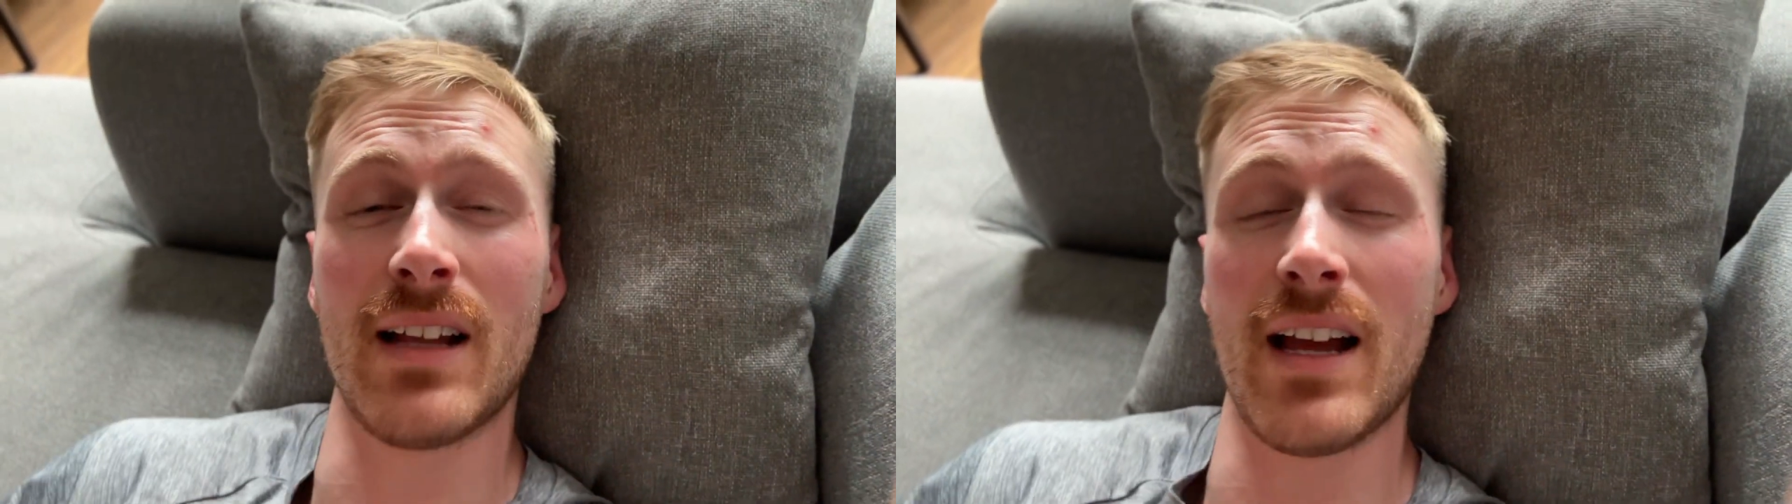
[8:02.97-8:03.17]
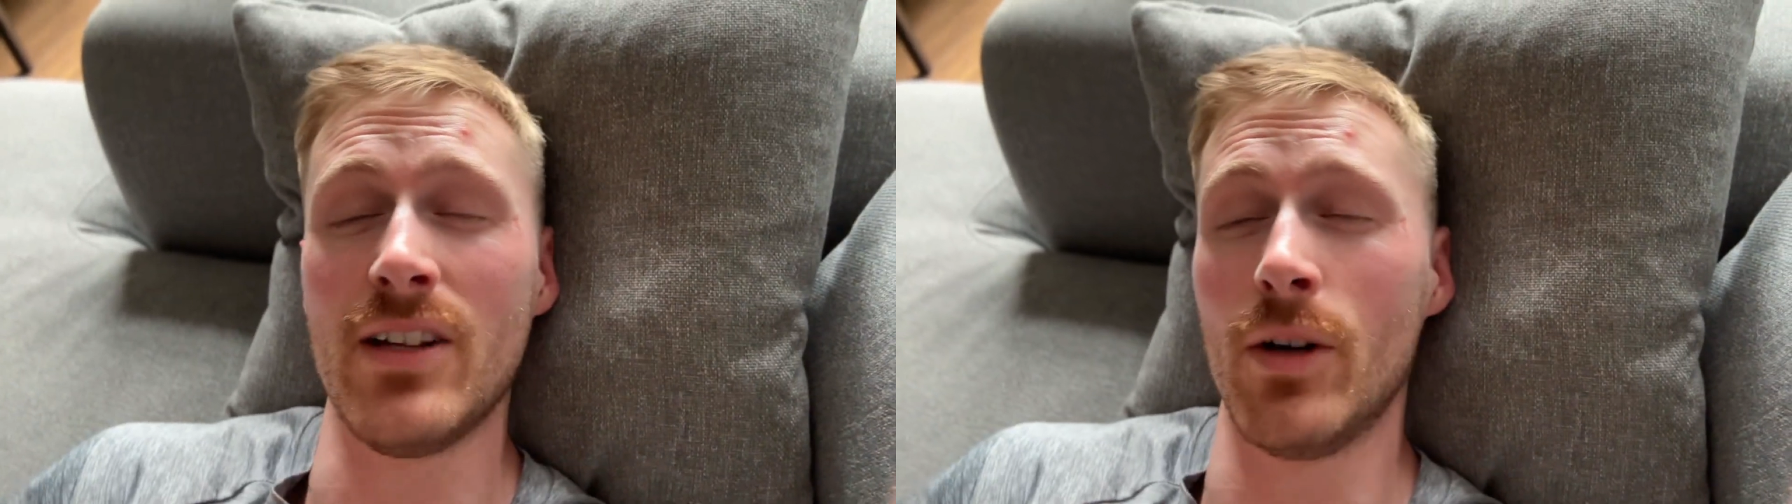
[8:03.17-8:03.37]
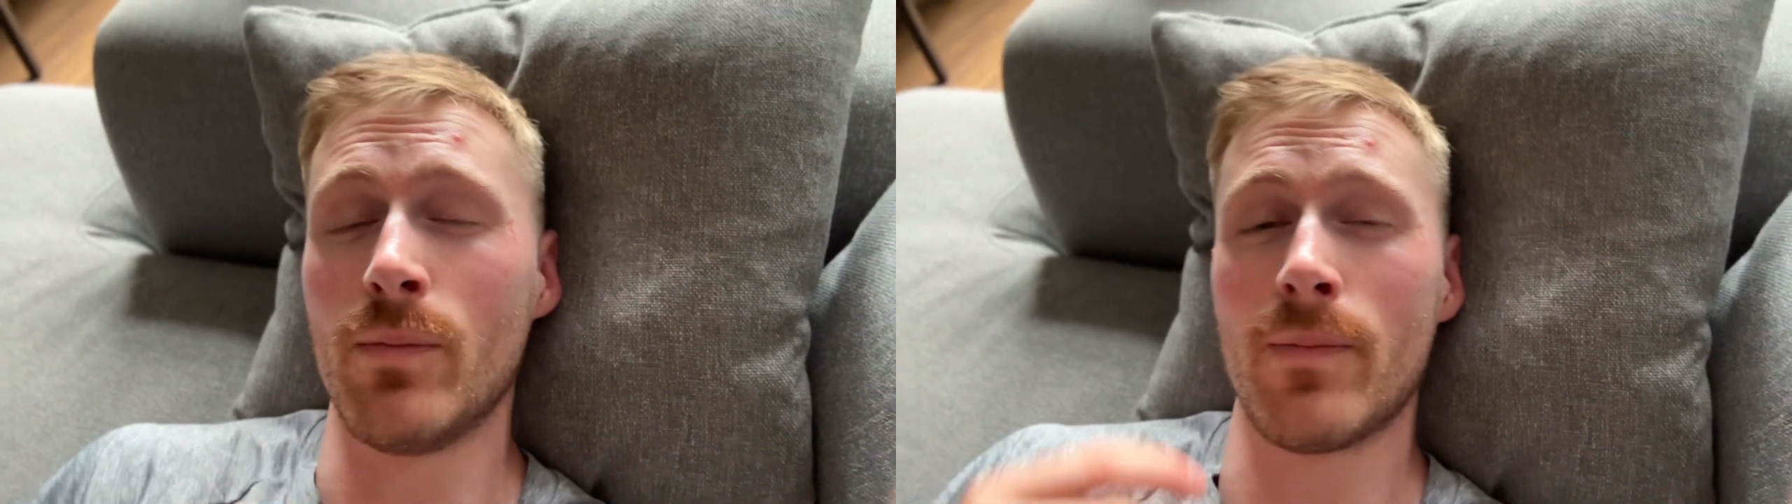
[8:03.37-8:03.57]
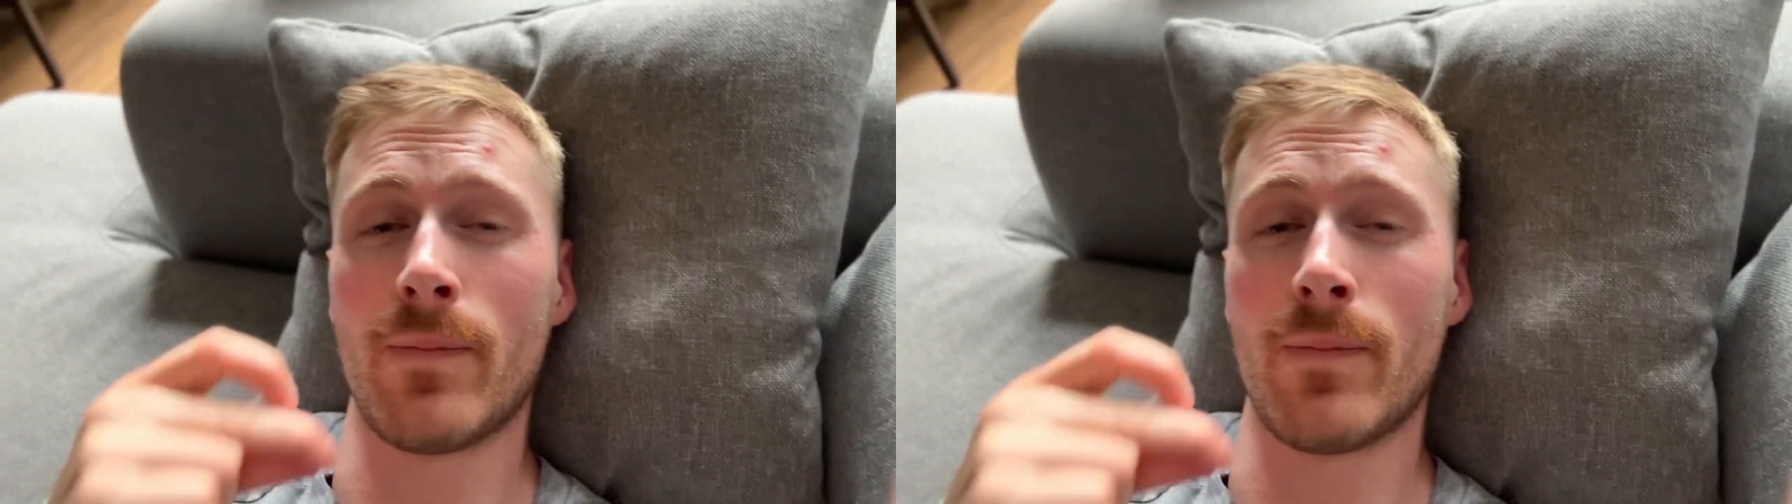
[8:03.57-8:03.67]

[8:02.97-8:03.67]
lineup.